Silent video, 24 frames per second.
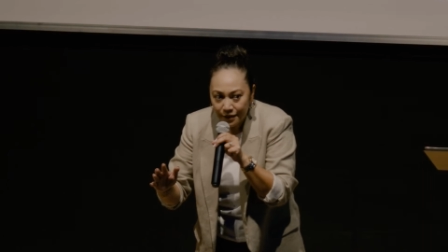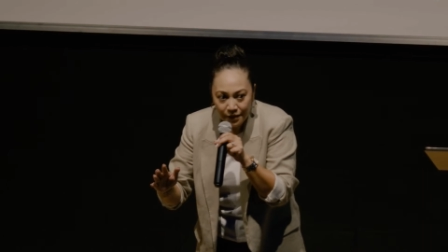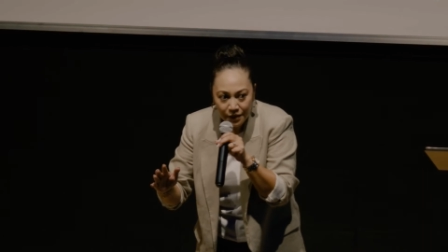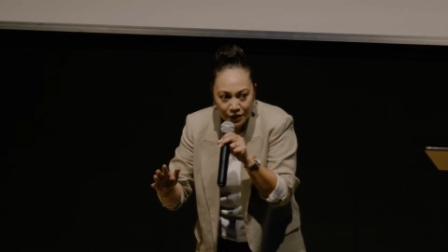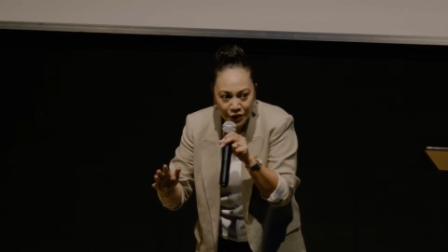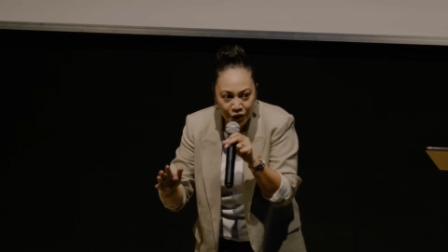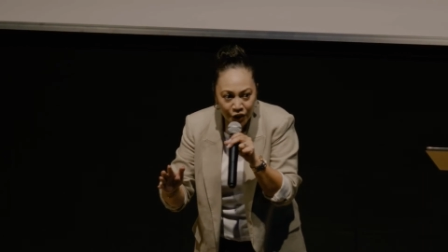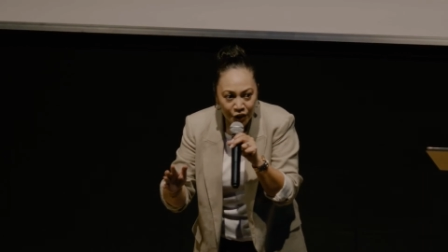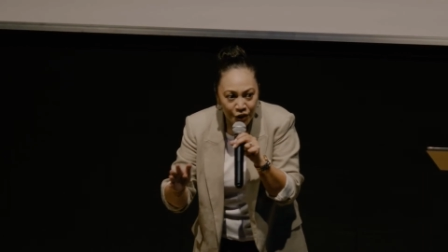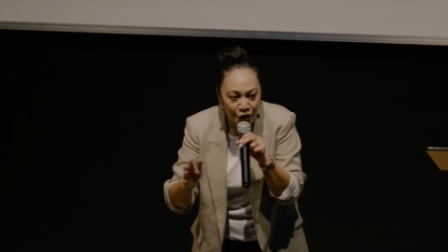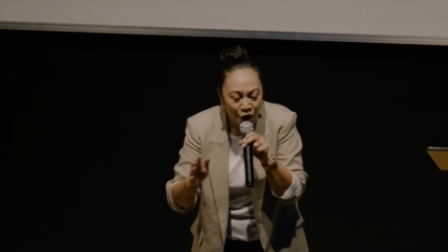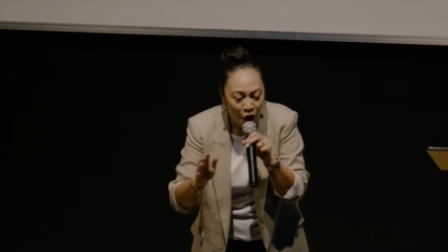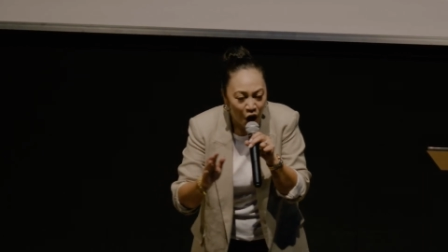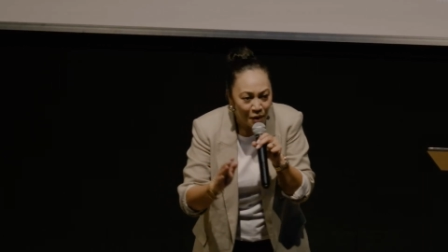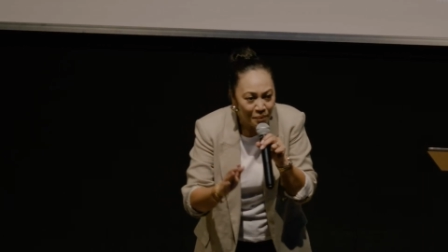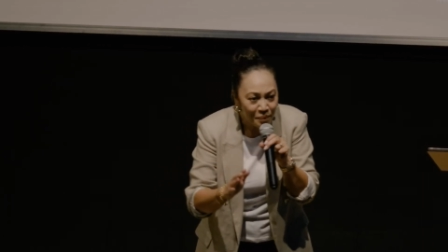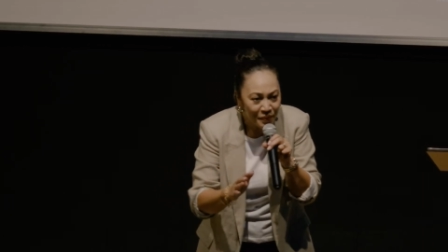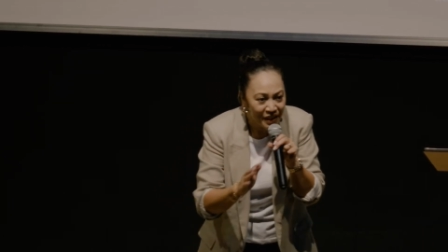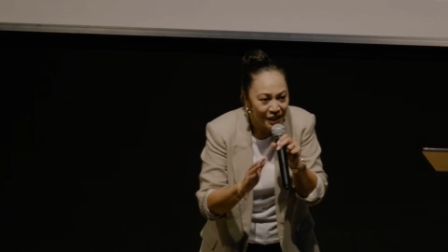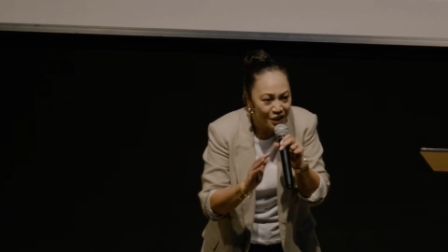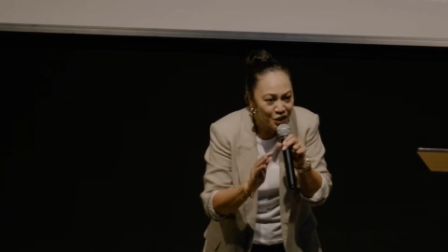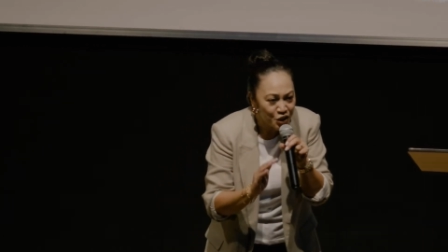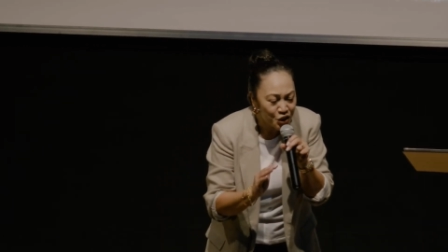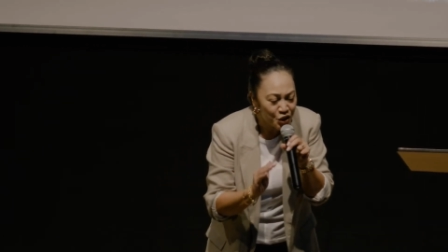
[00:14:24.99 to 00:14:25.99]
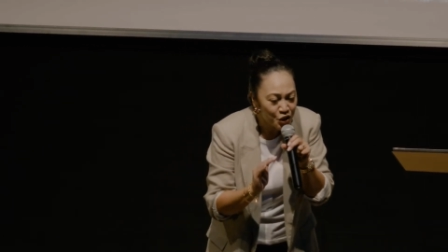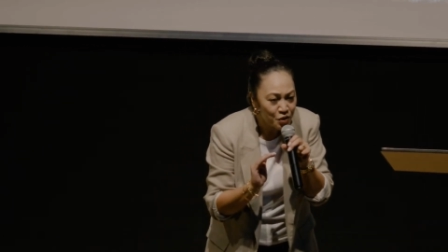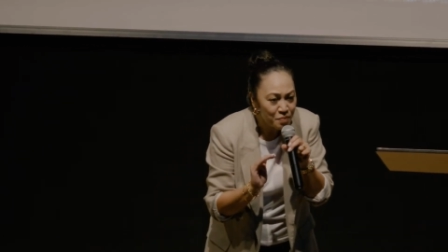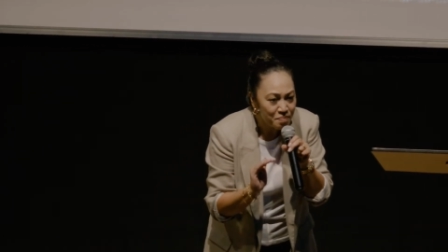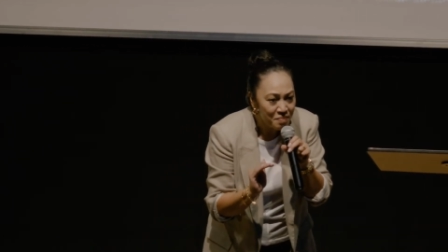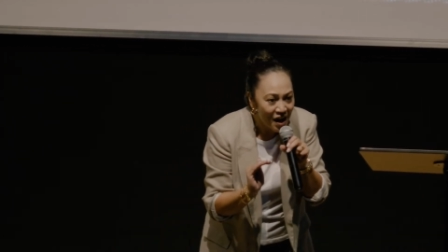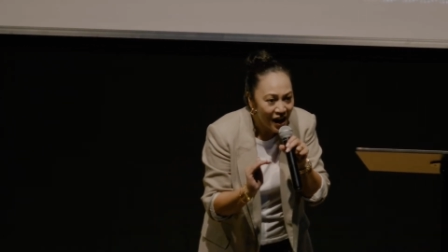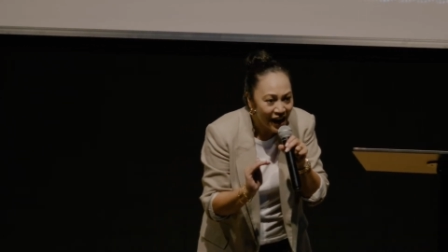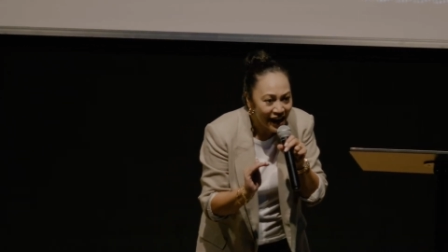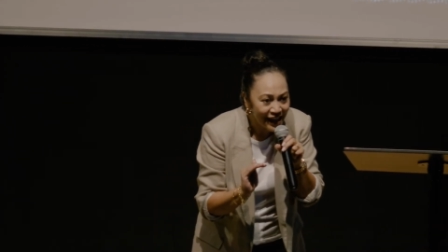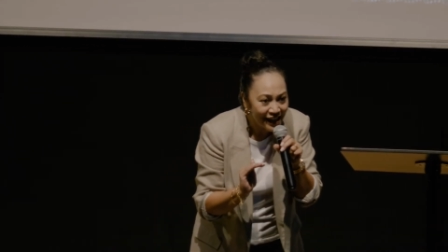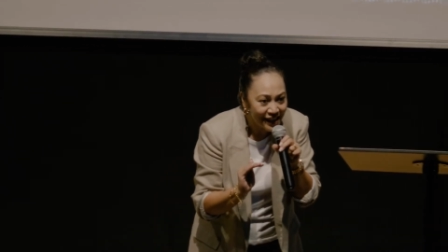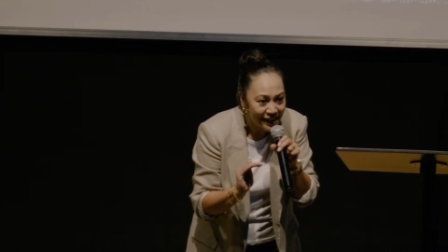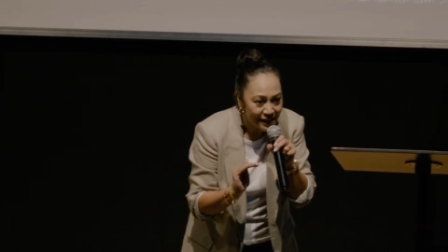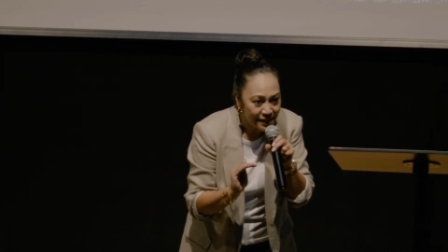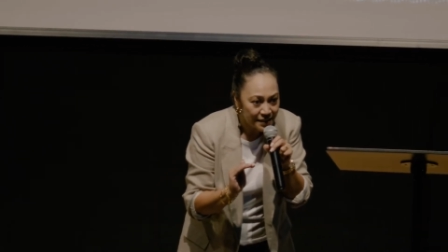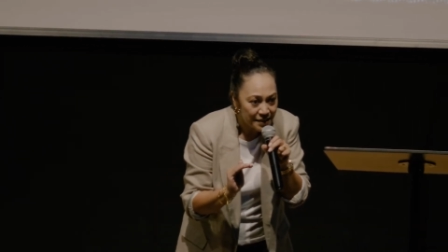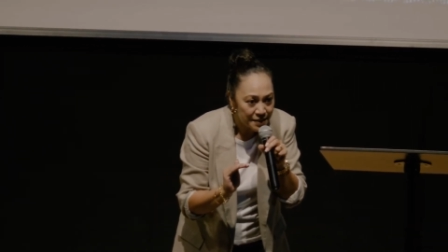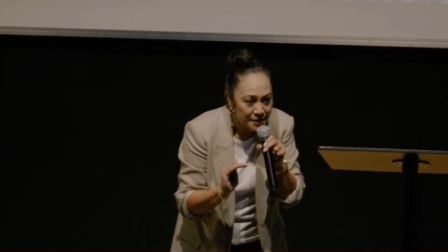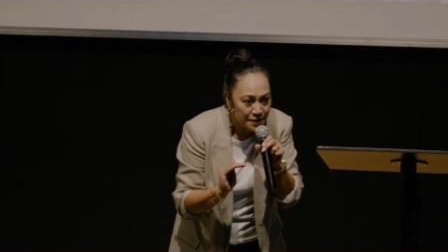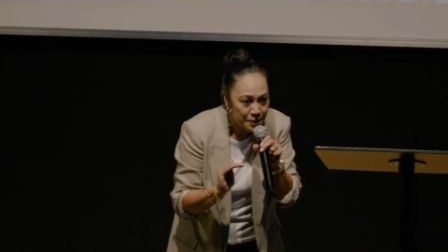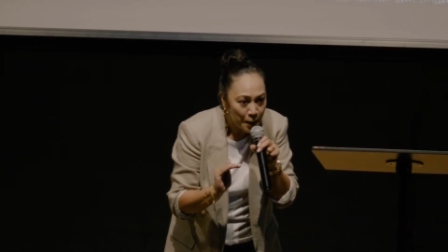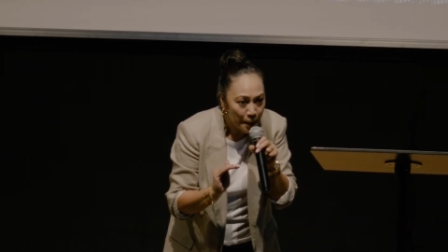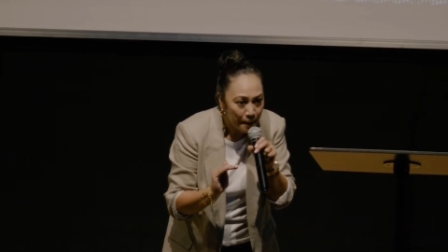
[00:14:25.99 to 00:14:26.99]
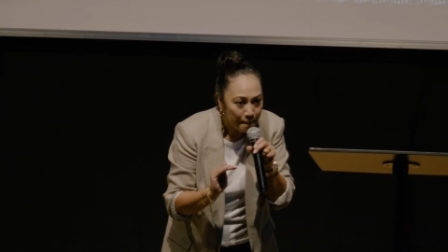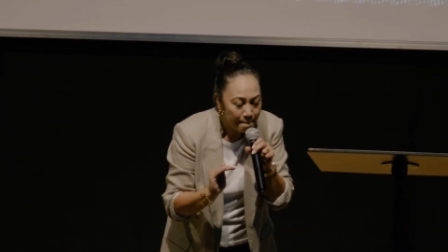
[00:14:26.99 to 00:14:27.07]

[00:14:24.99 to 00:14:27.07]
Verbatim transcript: Do not be in two minds.